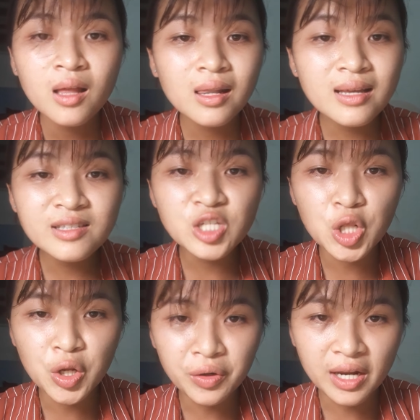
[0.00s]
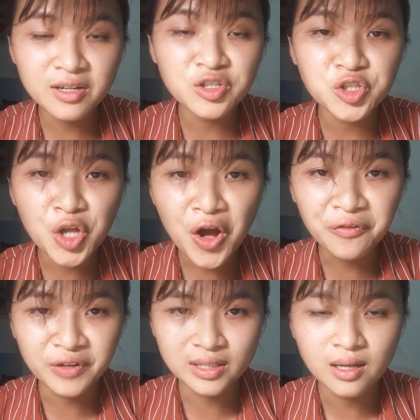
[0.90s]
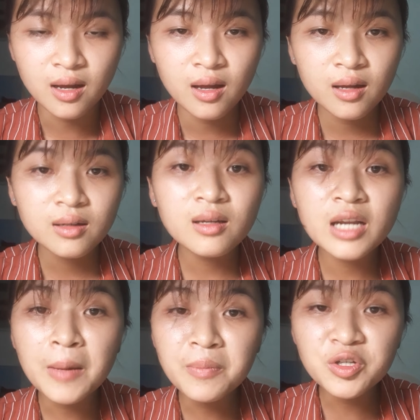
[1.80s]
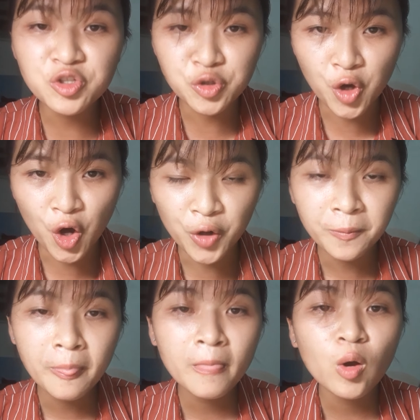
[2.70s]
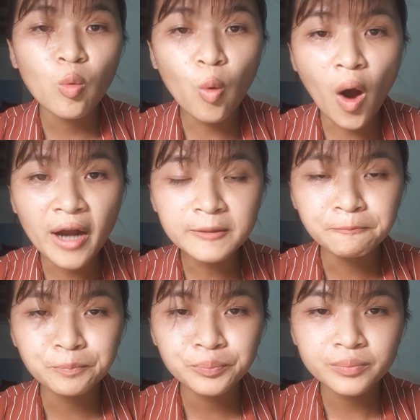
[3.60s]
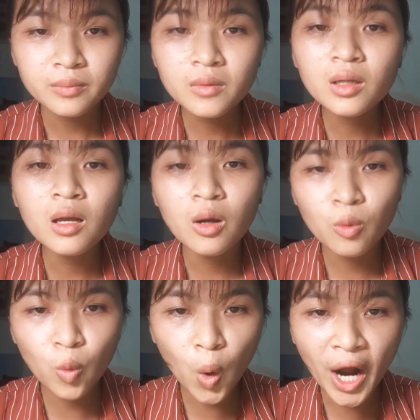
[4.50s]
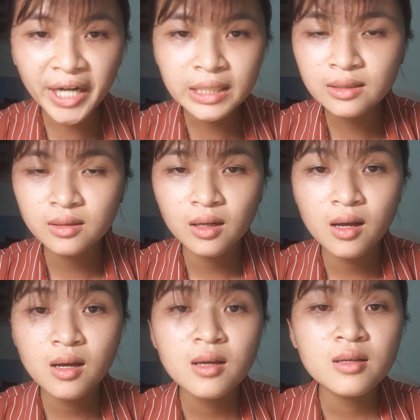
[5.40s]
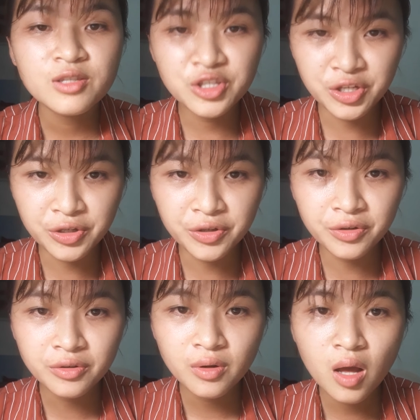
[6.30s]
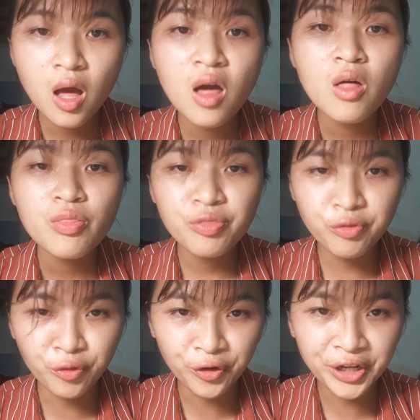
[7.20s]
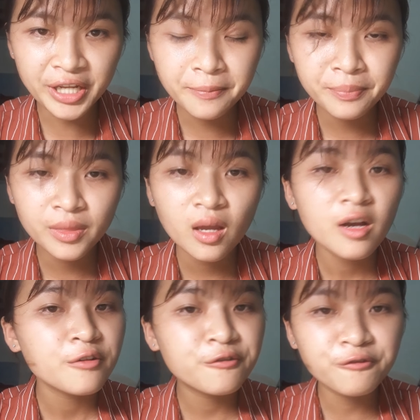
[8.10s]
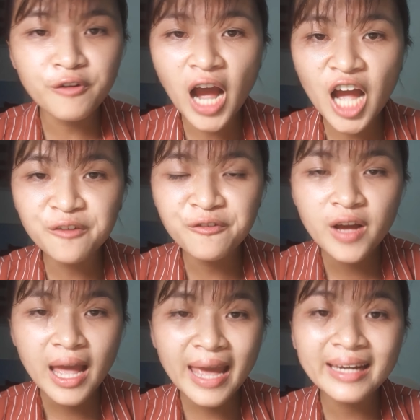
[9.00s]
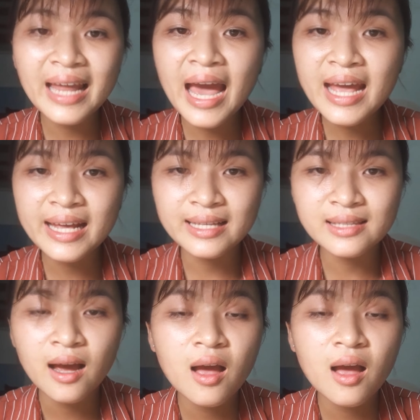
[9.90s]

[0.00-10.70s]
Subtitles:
Let's look at the start of it. The numbers are 1, 1, 2, 3, 5, and 8.